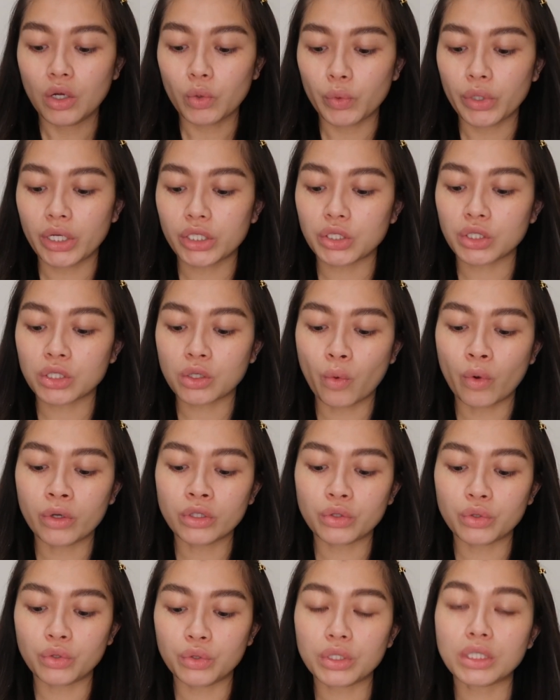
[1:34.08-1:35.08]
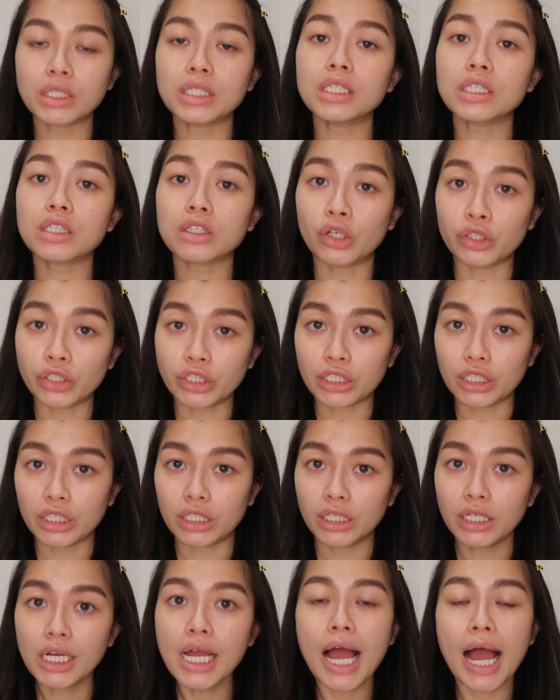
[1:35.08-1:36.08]
We're just going to use this
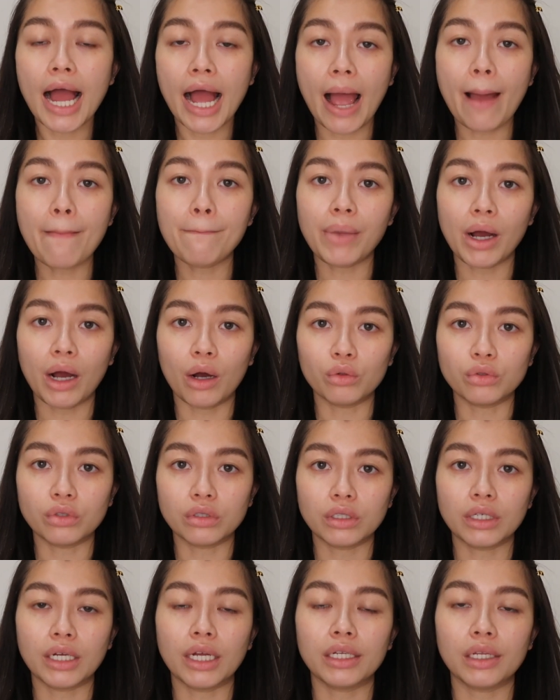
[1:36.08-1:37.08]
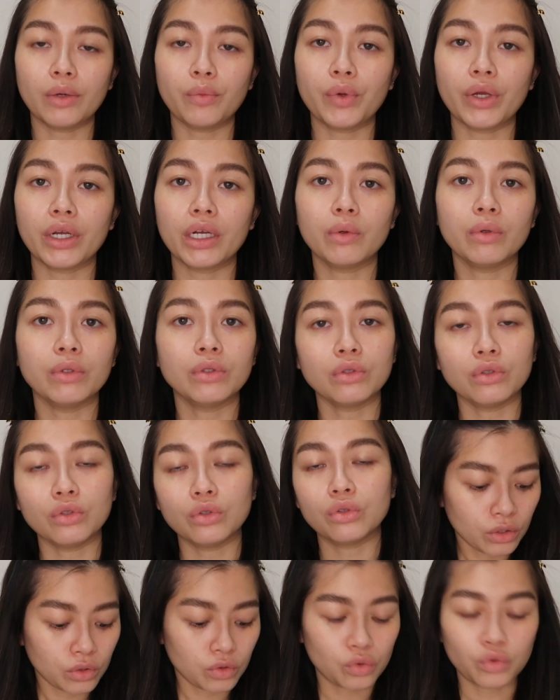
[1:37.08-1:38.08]
concealer and powder, and then we're going to
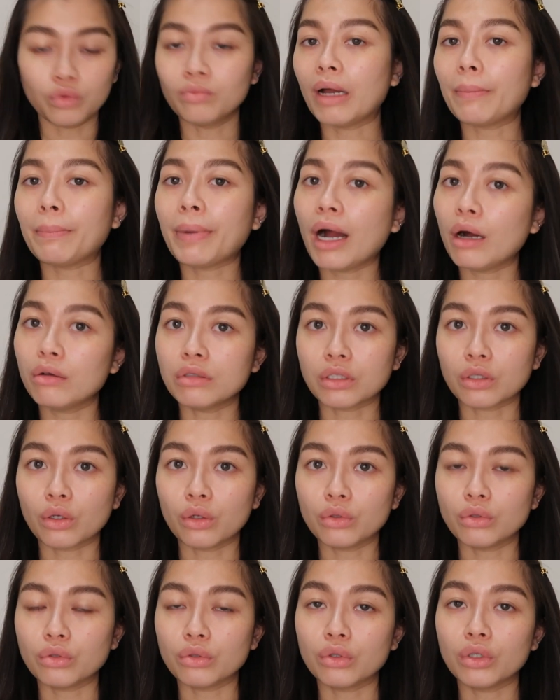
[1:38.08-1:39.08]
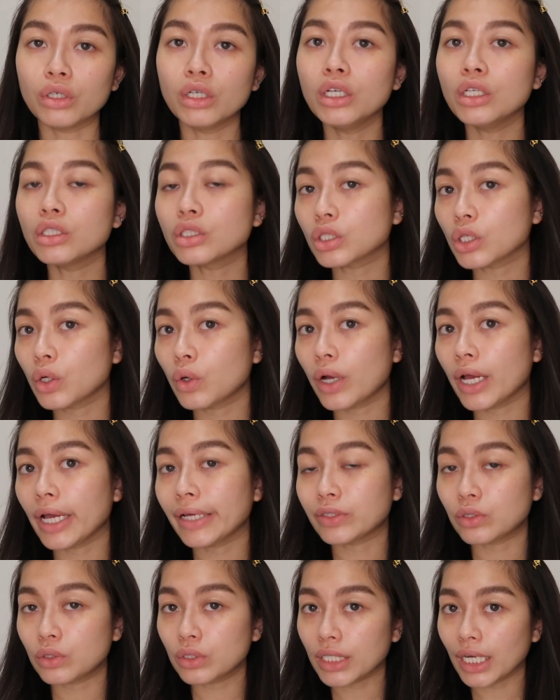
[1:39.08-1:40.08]
do my powder contour. So
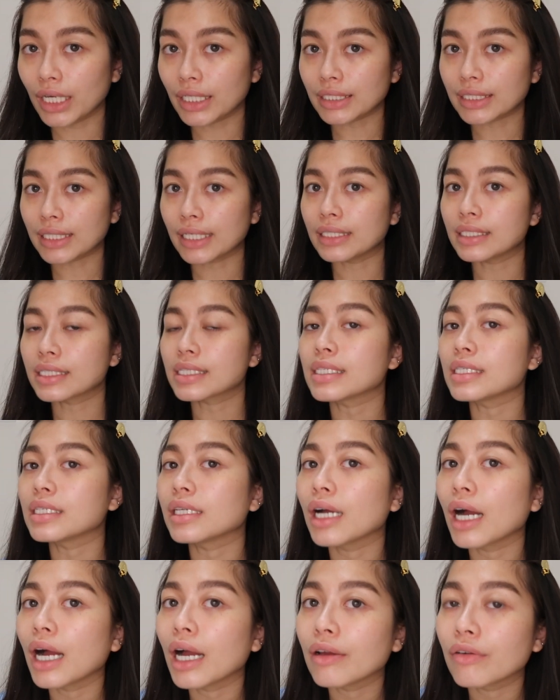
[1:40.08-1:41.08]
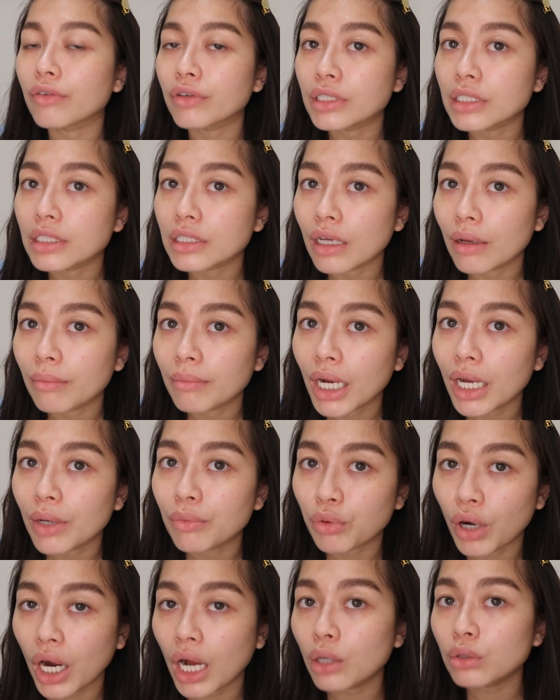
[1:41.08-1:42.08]
as you guys can see, I already done my
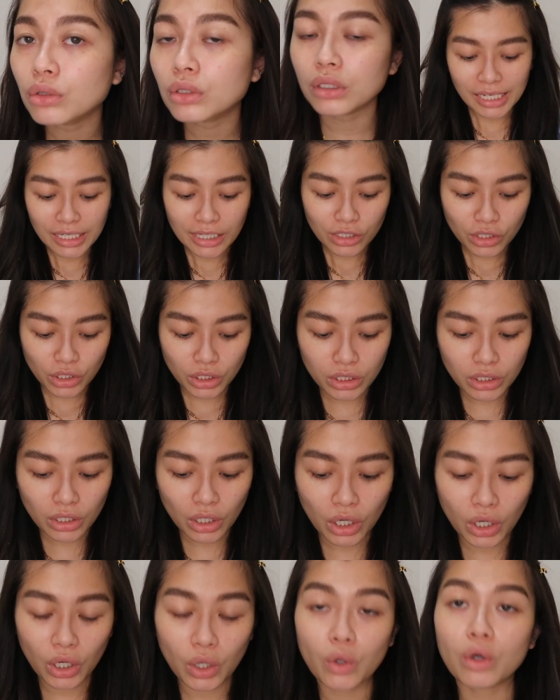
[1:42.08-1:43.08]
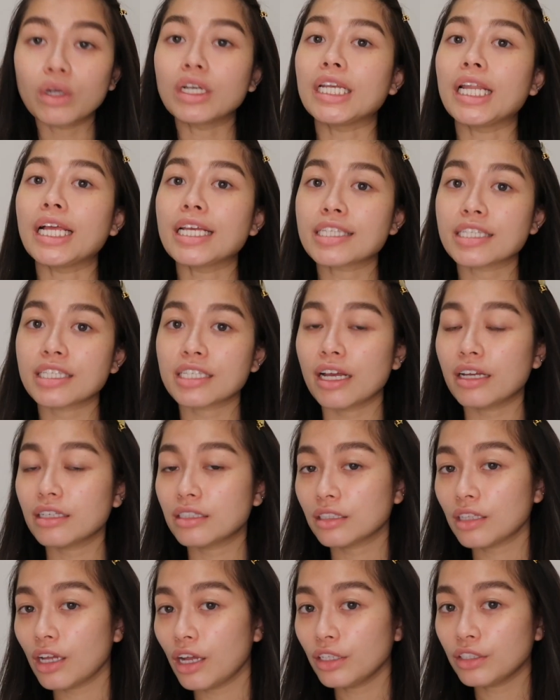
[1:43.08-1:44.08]
brows. So let's get
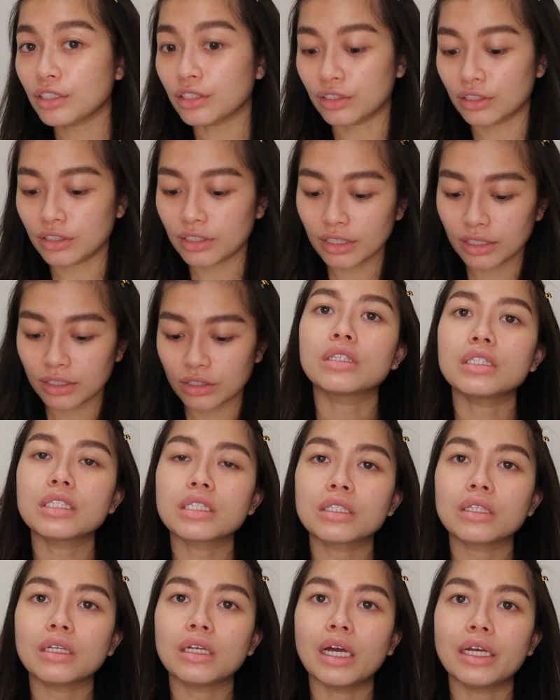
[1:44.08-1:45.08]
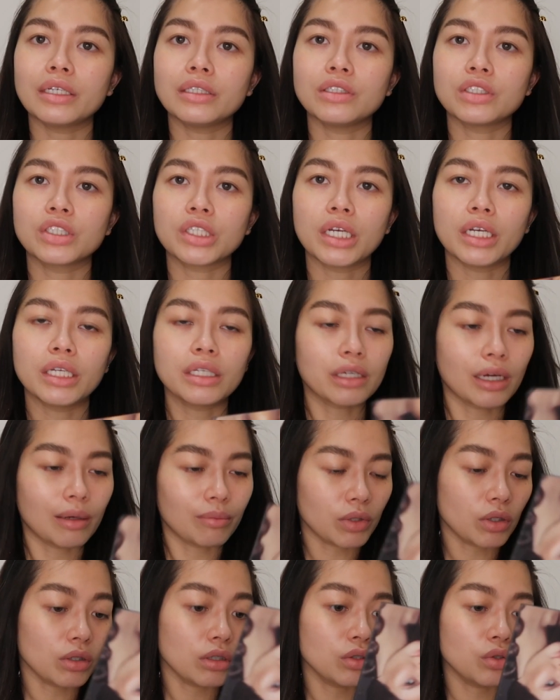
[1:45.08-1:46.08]
started. This is the lighter shade
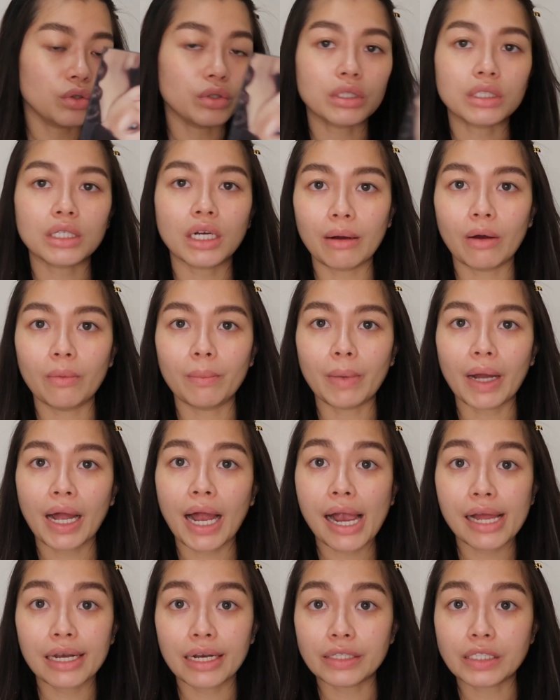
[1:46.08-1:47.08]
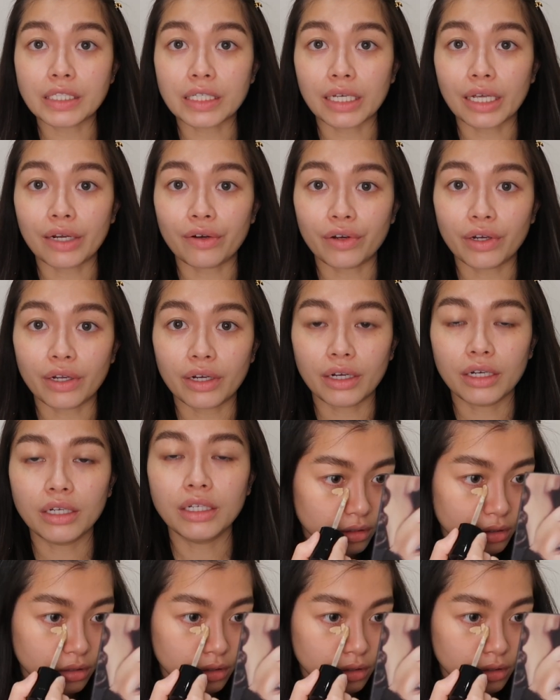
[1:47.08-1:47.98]
I'm gonna use on my highlighting area.